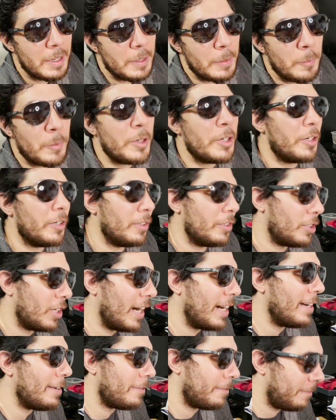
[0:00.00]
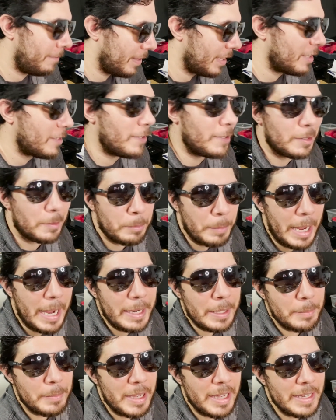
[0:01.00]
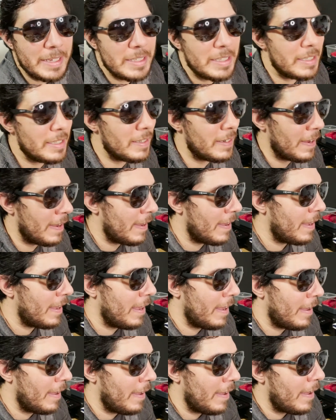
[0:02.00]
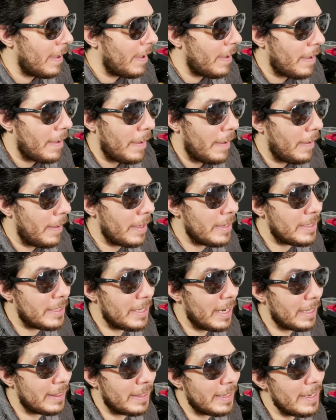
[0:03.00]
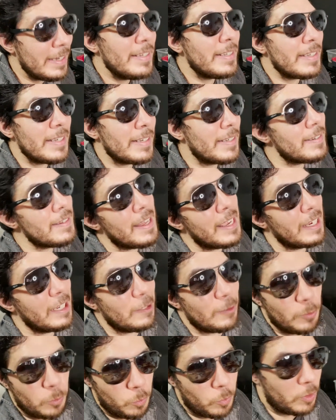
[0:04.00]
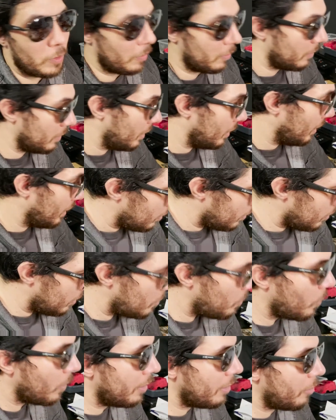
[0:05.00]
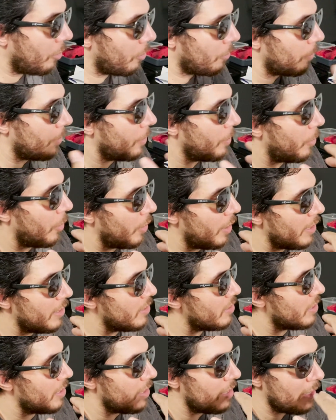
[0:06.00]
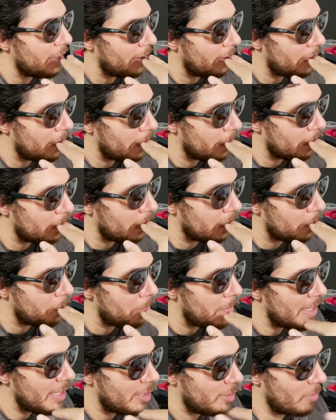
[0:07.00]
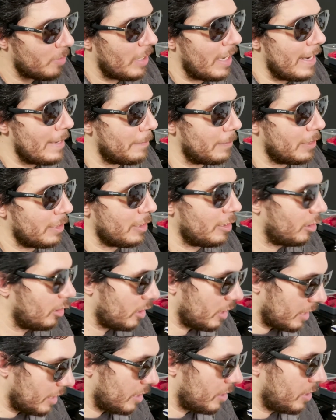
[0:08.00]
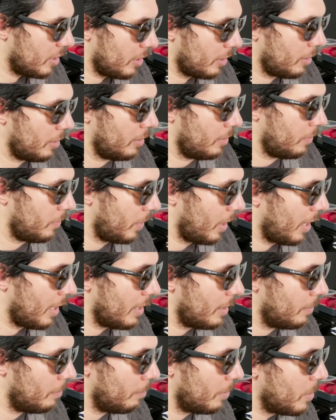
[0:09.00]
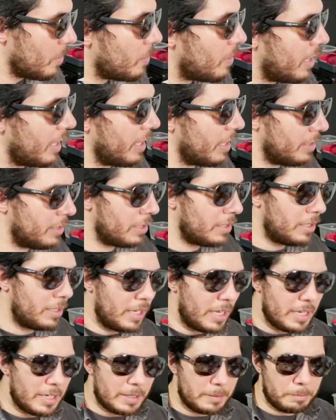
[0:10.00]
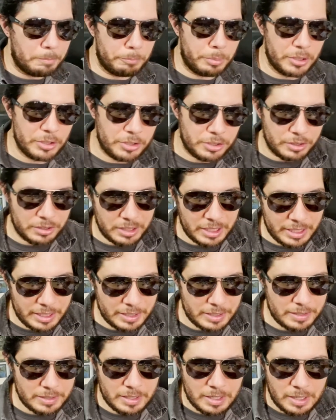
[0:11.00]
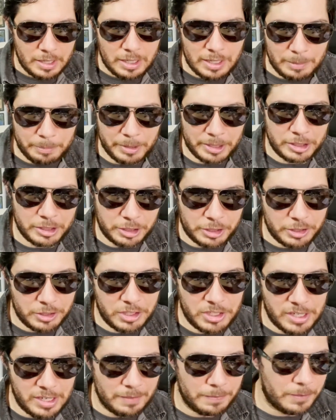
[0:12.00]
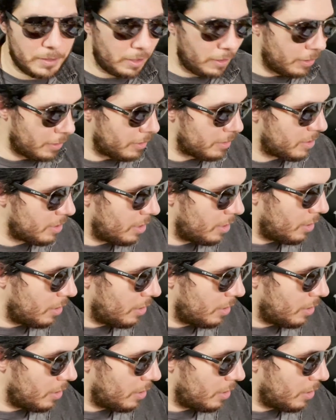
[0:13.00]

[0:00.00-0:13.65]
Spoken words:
When you're trying to fix your mana base, it's not the easiest thing in the world. You want to throw things in there that are going to make your life a little easier, right? But you can't just take a bunch of lands, a bunch of good stuff cards,